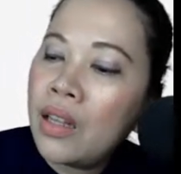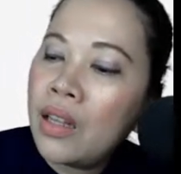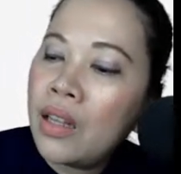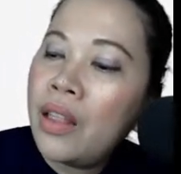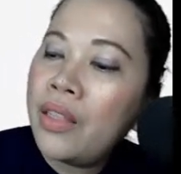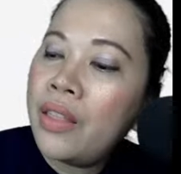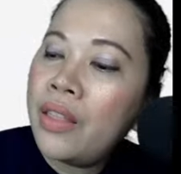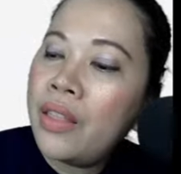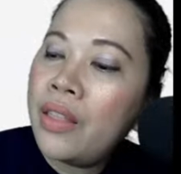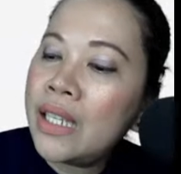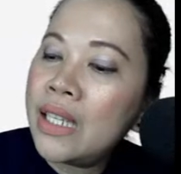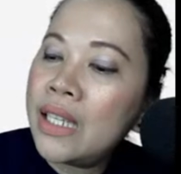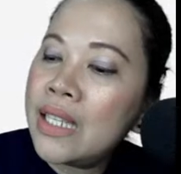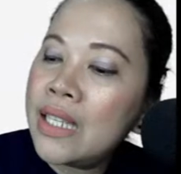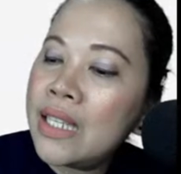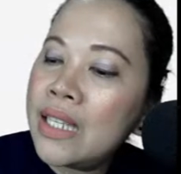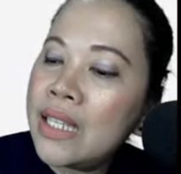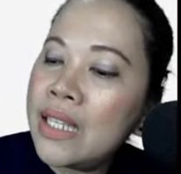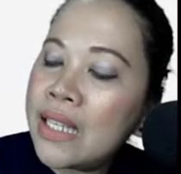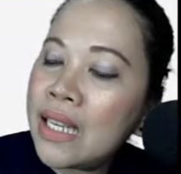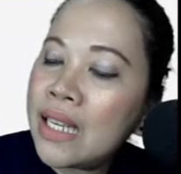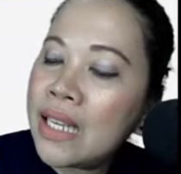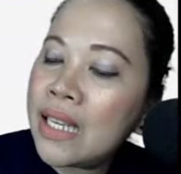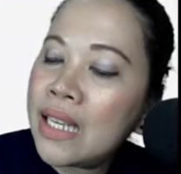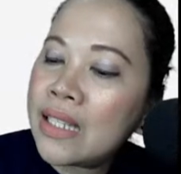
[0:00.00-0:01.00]
that is
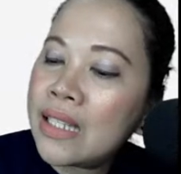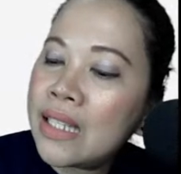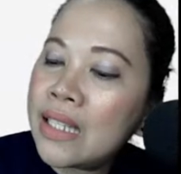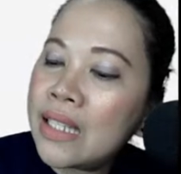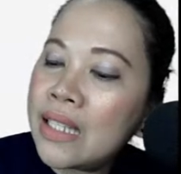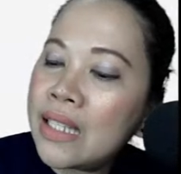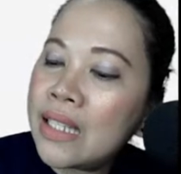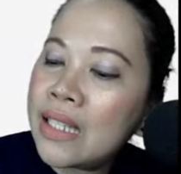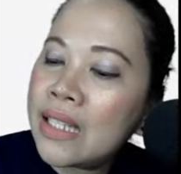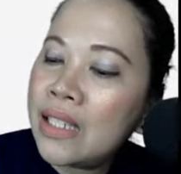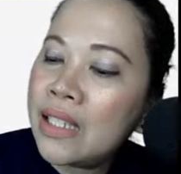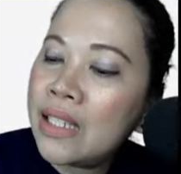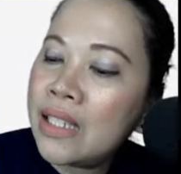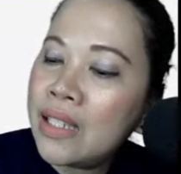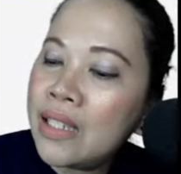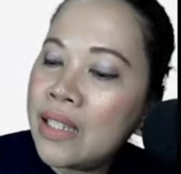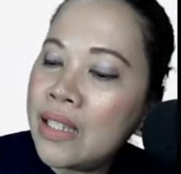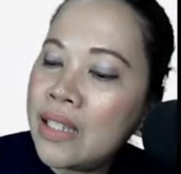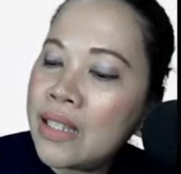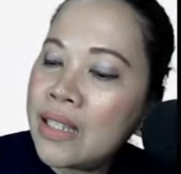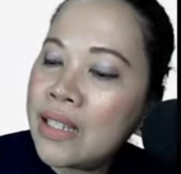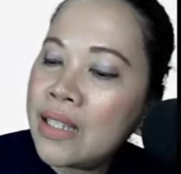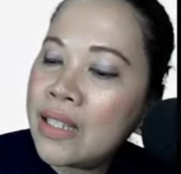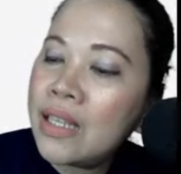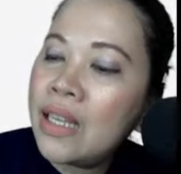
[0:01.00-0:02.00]
6
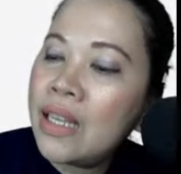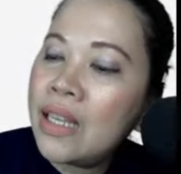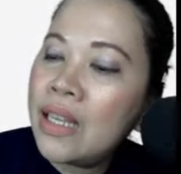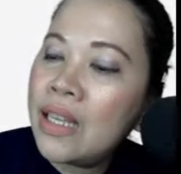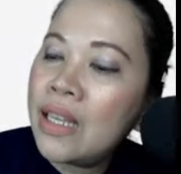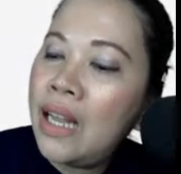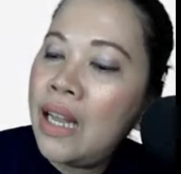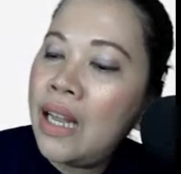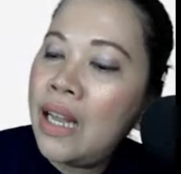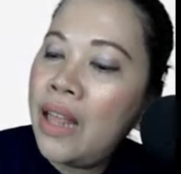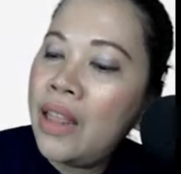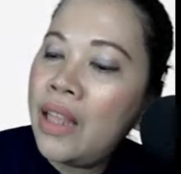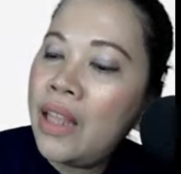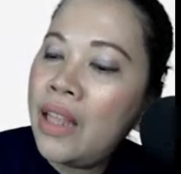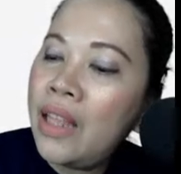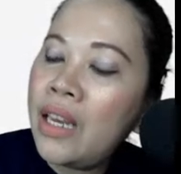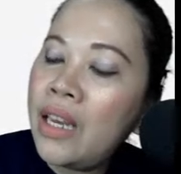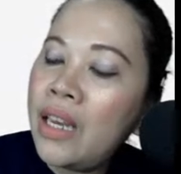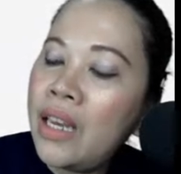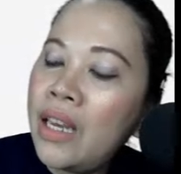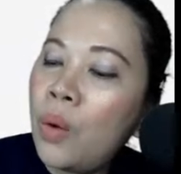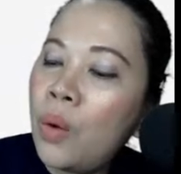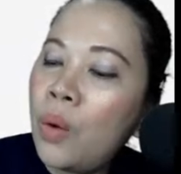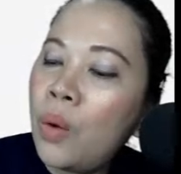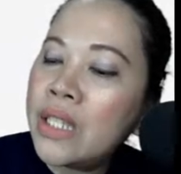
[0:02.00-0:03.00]
liters, and then
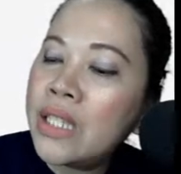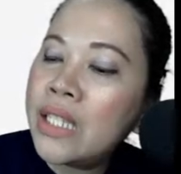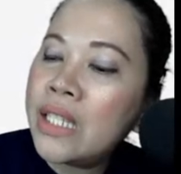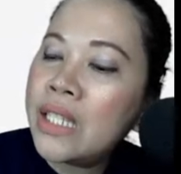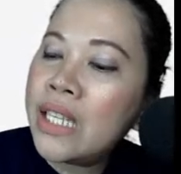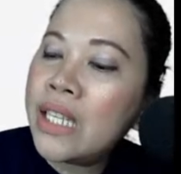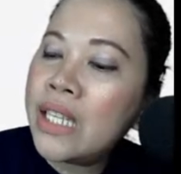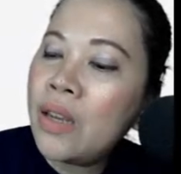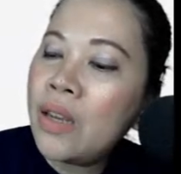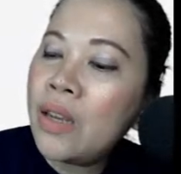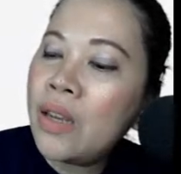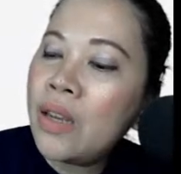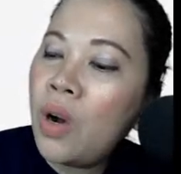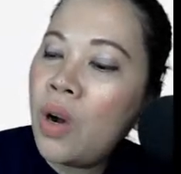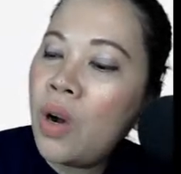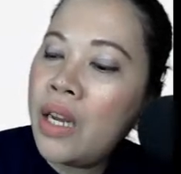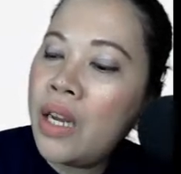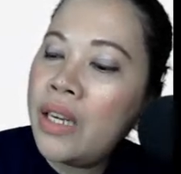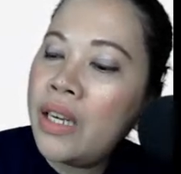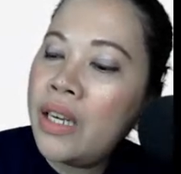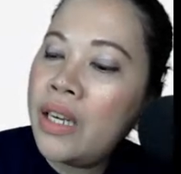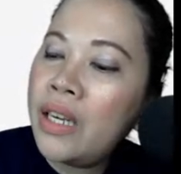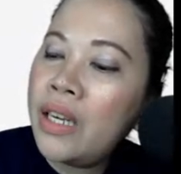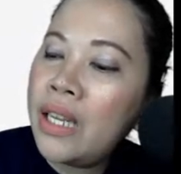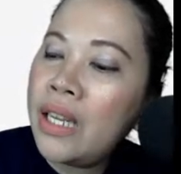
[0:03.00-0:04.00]
our
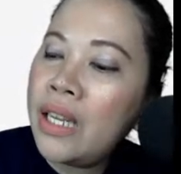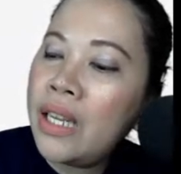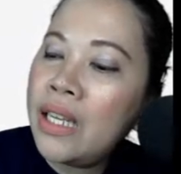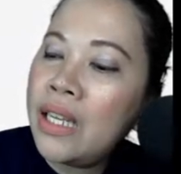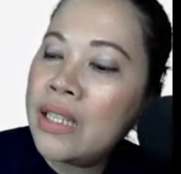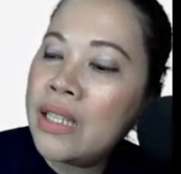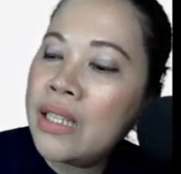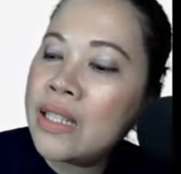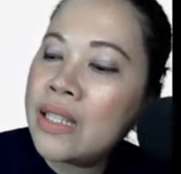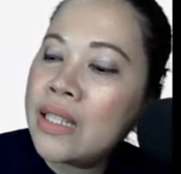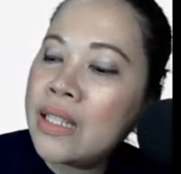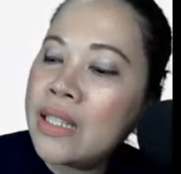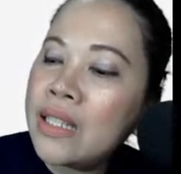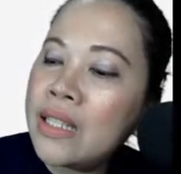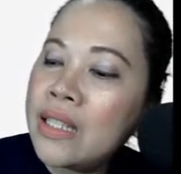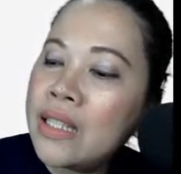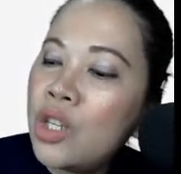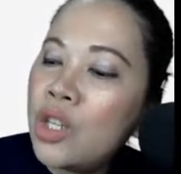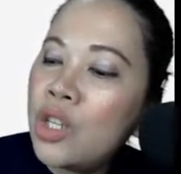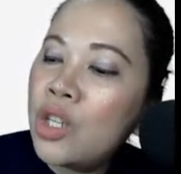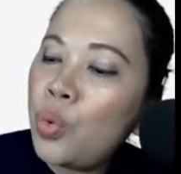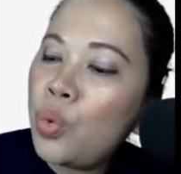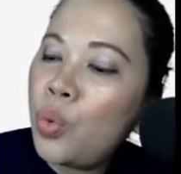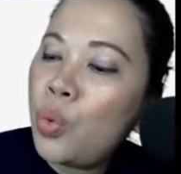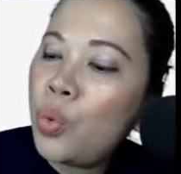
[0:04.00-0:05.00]
T1 is
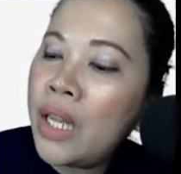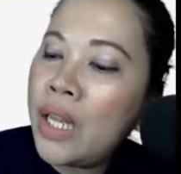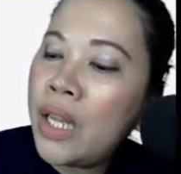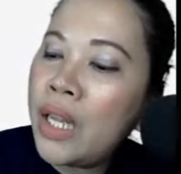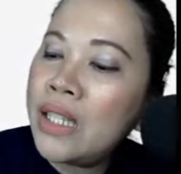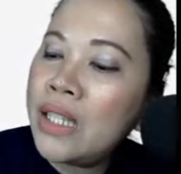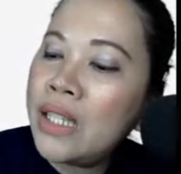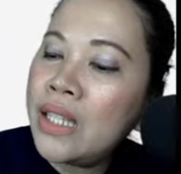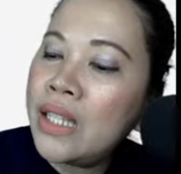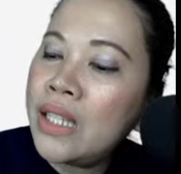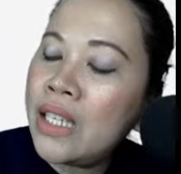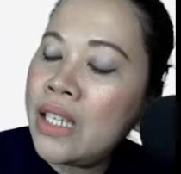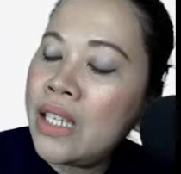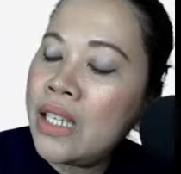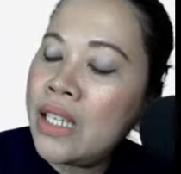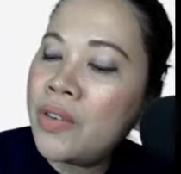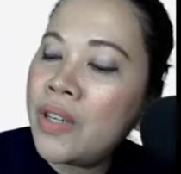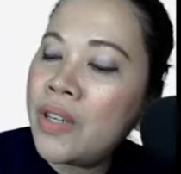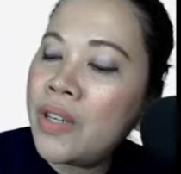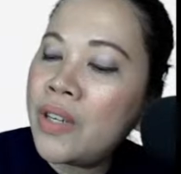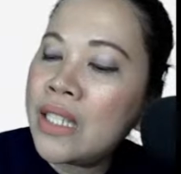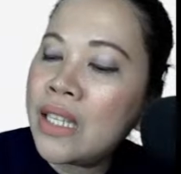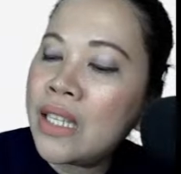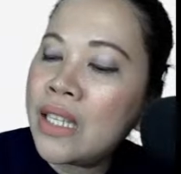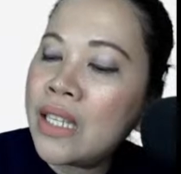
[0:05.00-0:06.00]
20
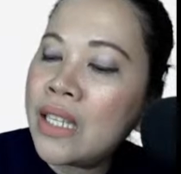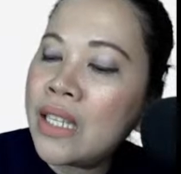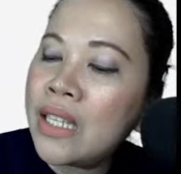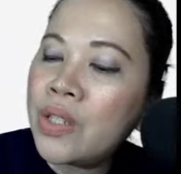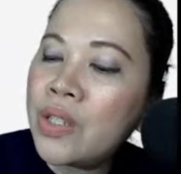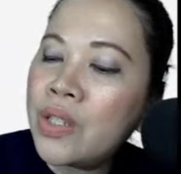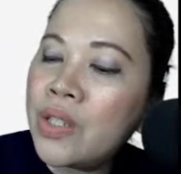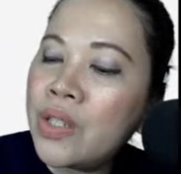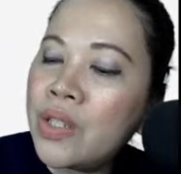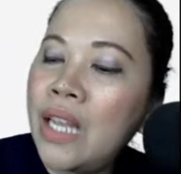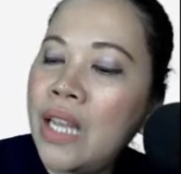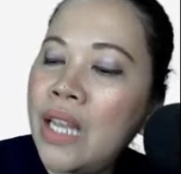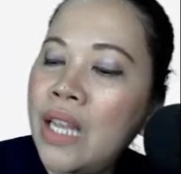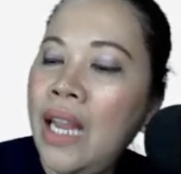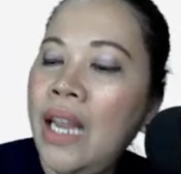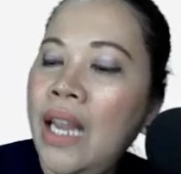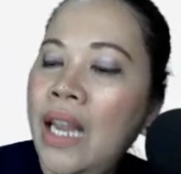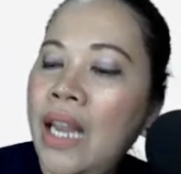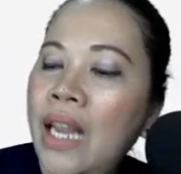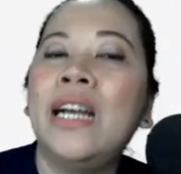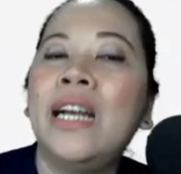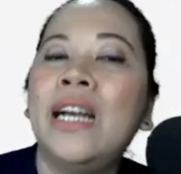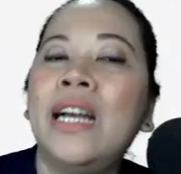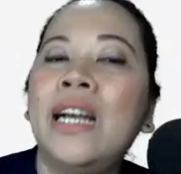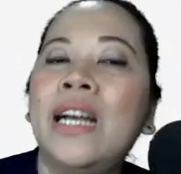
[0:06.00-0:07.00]
degrees Celsius.
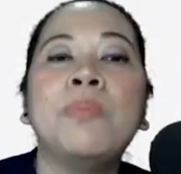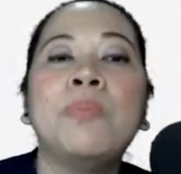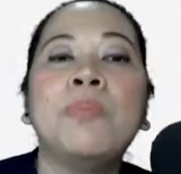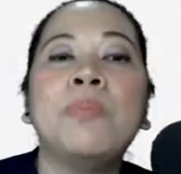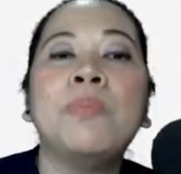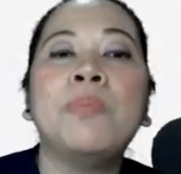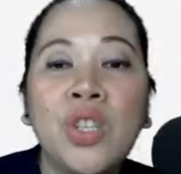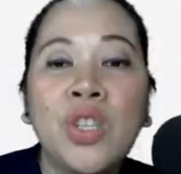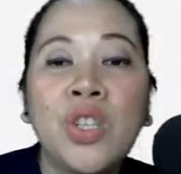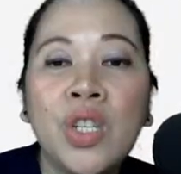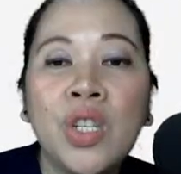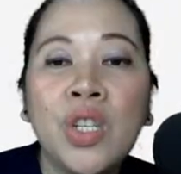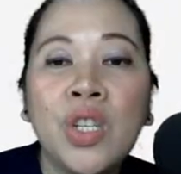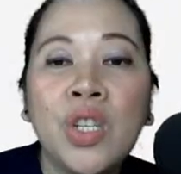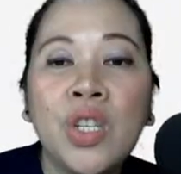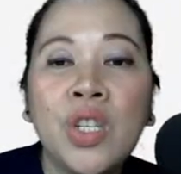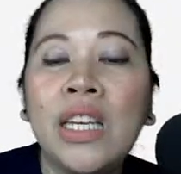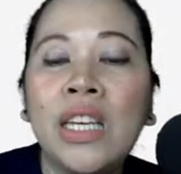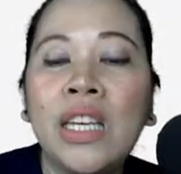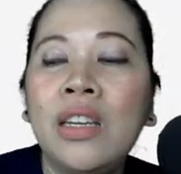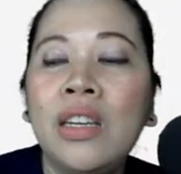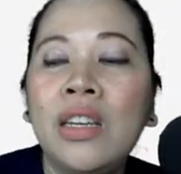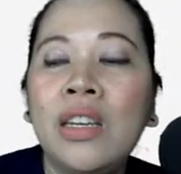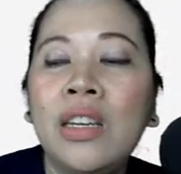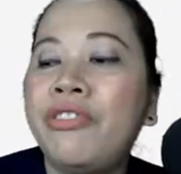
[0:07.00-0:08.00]
And as mentioned
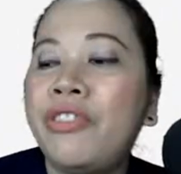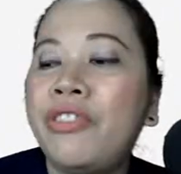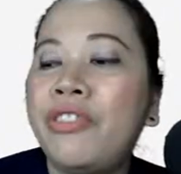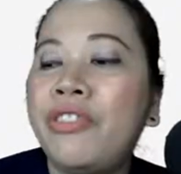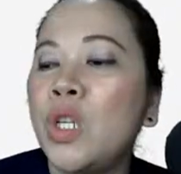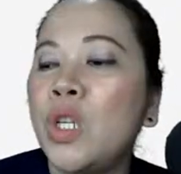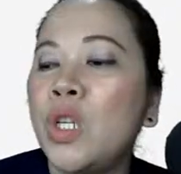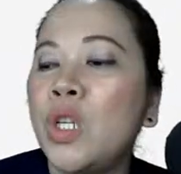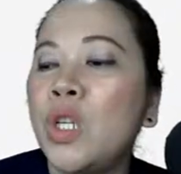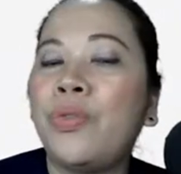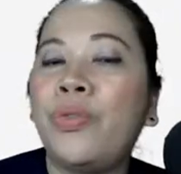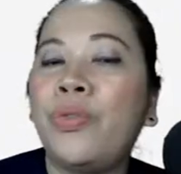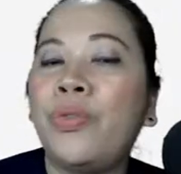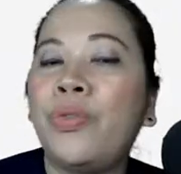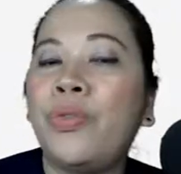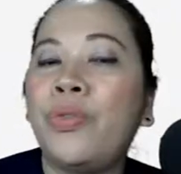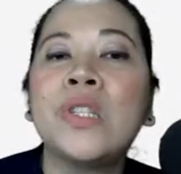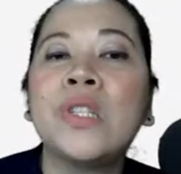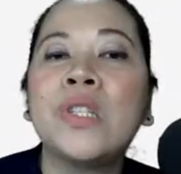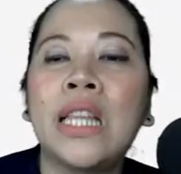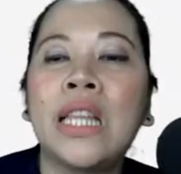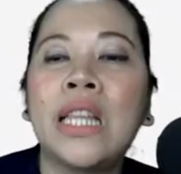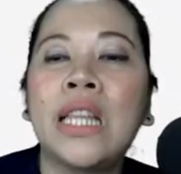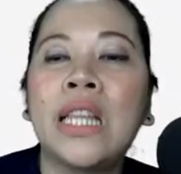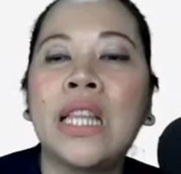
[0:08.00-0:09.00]
in the first few
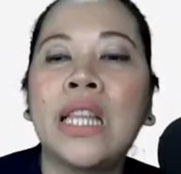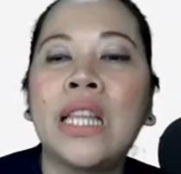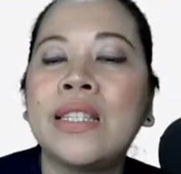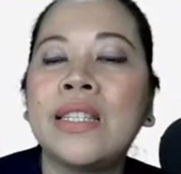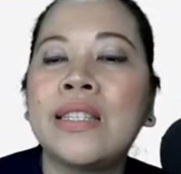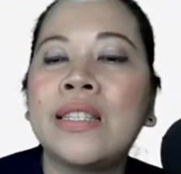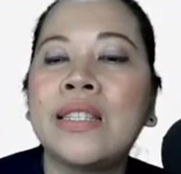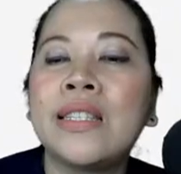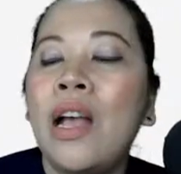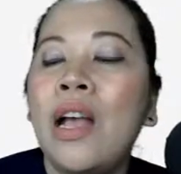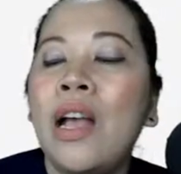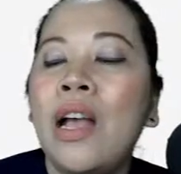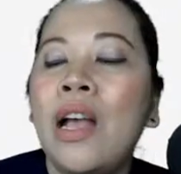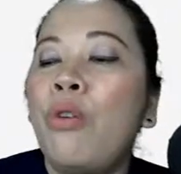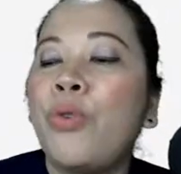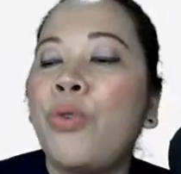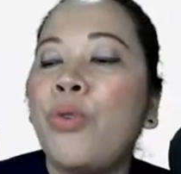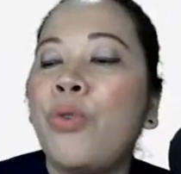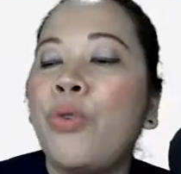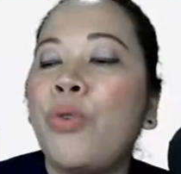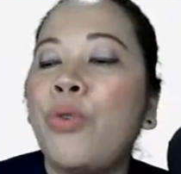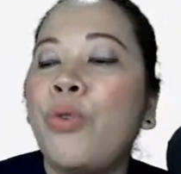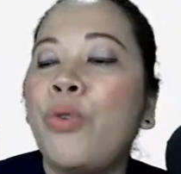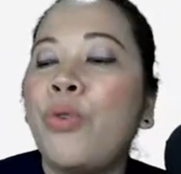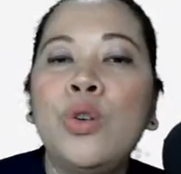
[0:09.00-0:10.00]
slides, for
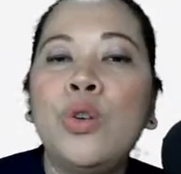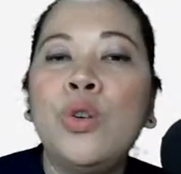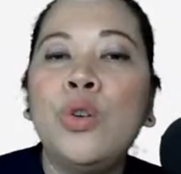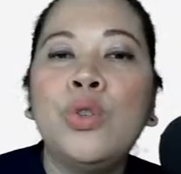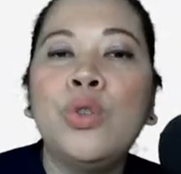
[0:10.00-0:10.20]
you